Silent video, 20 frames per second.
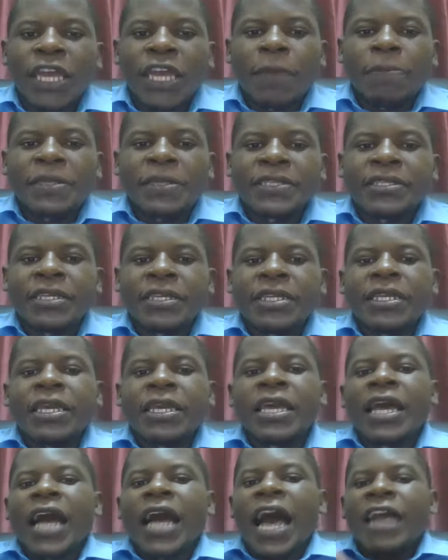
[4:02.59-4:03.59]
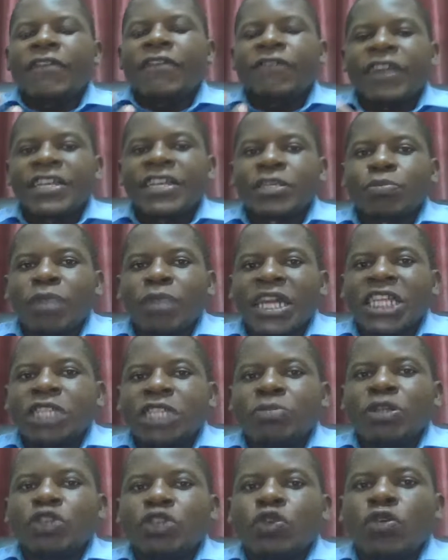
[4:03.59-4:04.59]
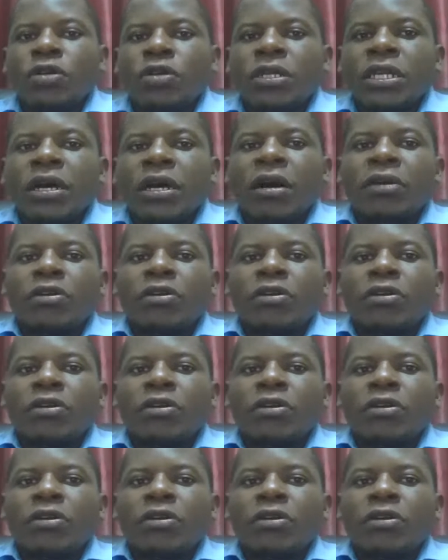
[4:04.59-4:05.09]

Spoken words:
ABCD, advise management on